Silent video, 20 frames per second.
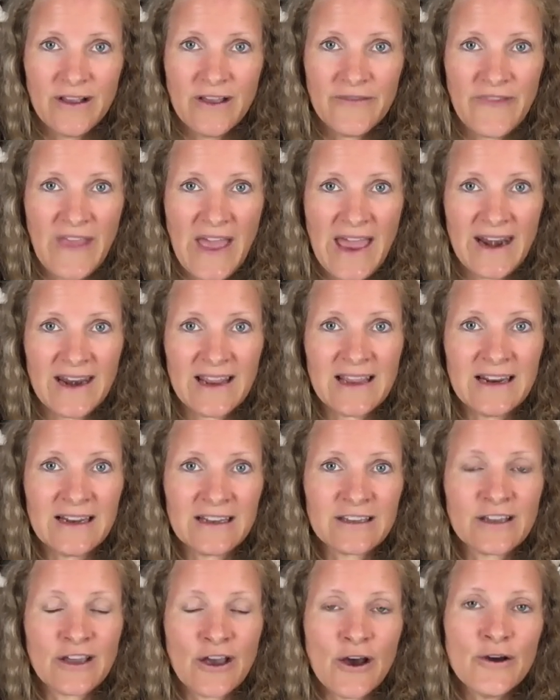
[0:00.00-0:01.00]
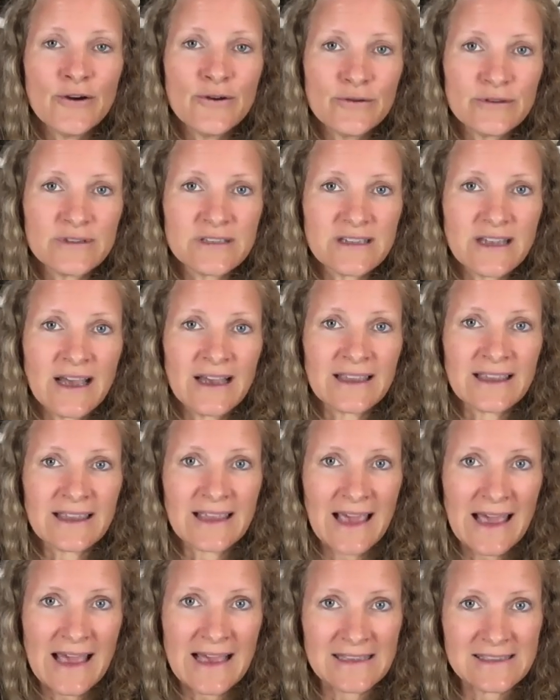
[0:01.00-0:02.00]
that it goes
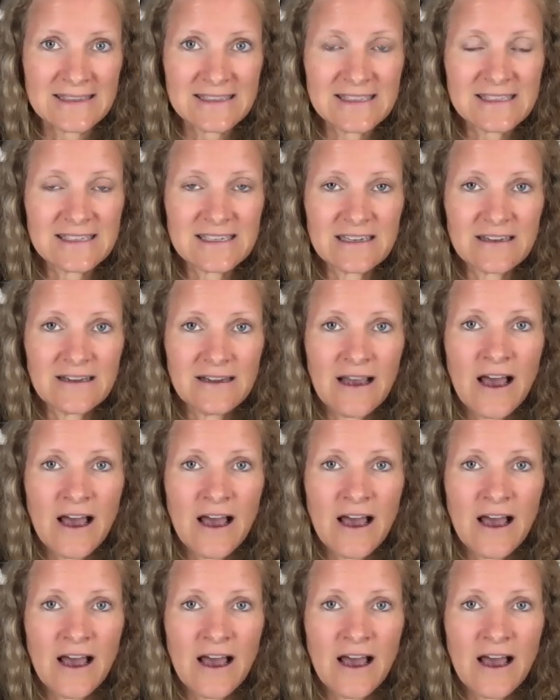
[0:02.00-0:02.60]
against